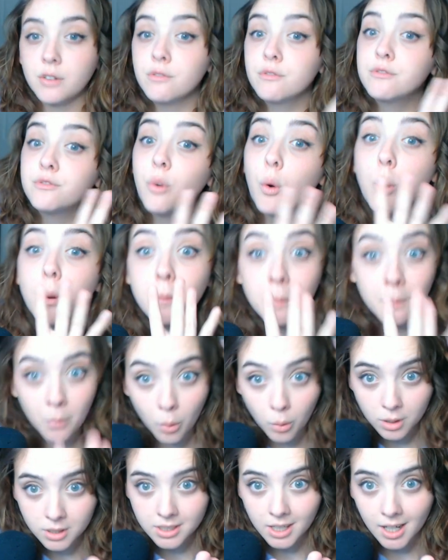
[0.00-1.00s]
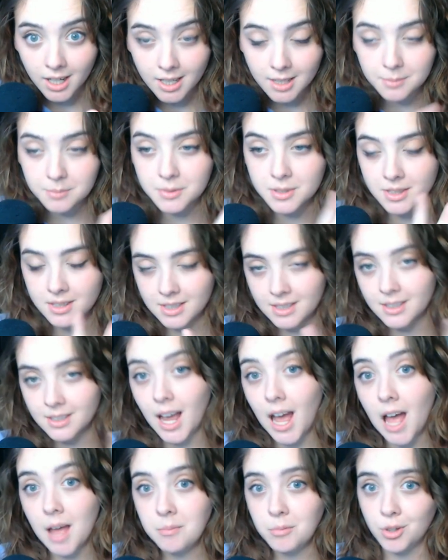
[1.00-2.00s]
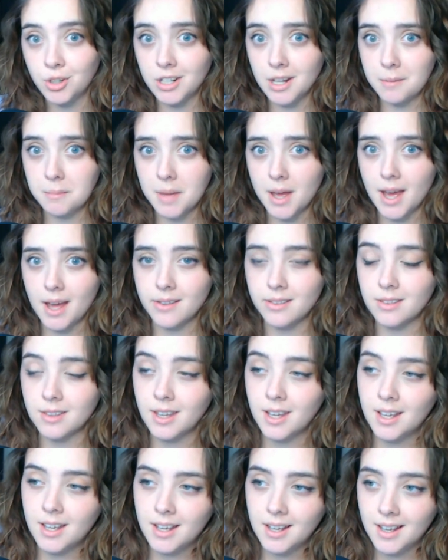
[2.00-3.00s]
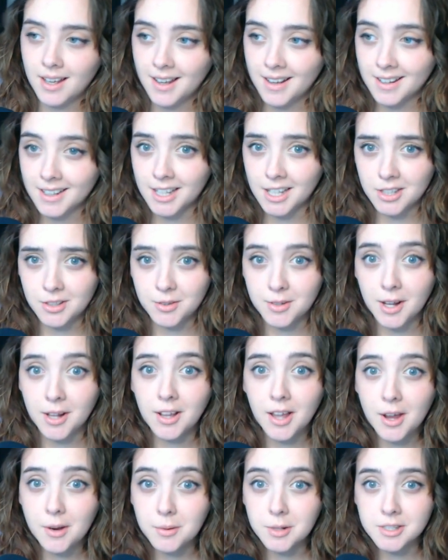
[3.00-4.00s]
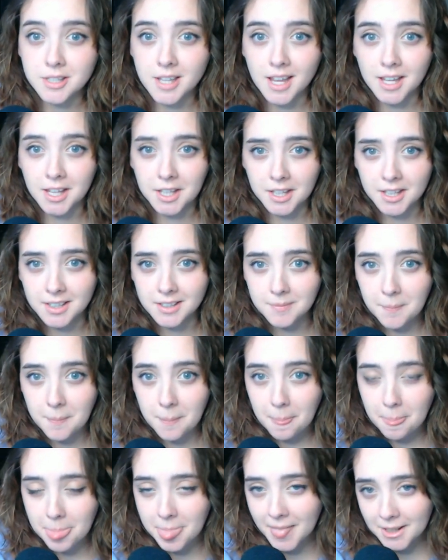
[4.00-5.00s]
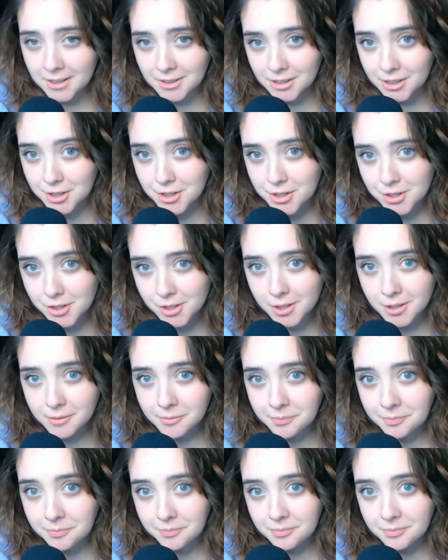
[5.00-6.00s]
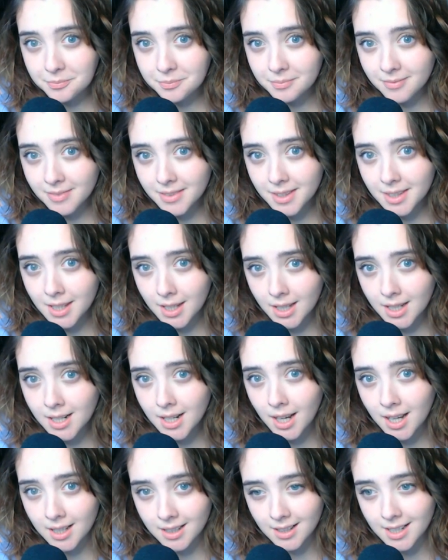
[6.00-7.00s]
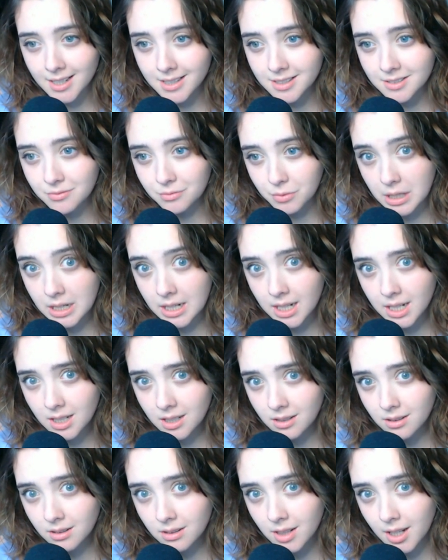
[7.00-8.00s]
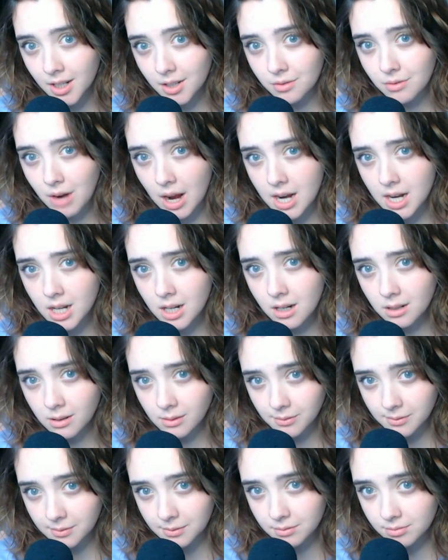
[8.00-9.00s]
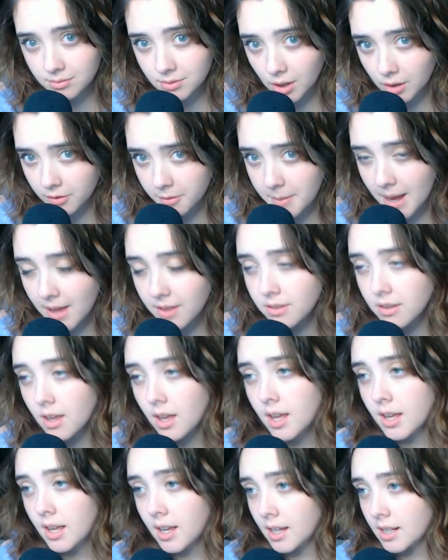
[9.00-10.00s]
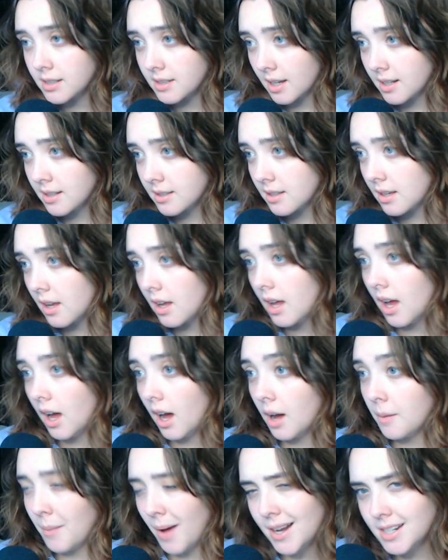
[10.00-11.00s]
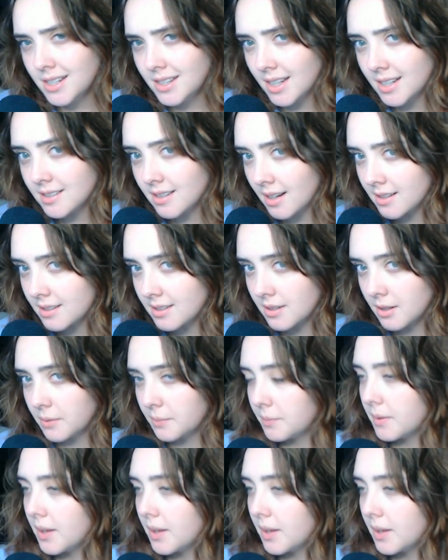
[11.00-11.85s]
Four more times. I'm good at math. Can you tell I was a literature kid? I liked reading and writing over math and science. Um, I did like science though.